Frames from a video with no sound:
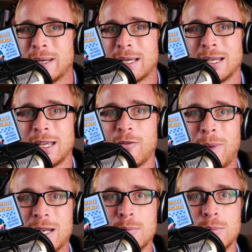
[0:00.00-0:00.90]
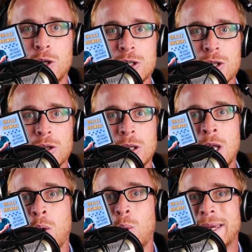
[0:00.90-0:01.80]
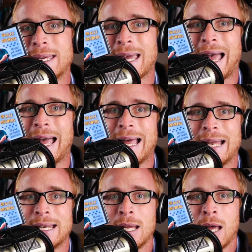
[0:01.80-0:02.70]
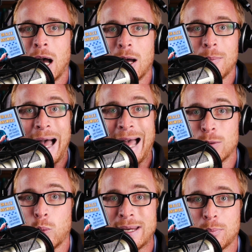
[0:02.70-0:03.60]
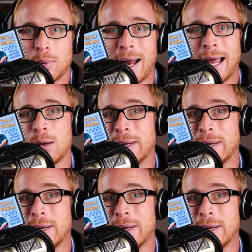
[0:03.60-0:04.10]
We can give Metamucil, we can add wheat bran,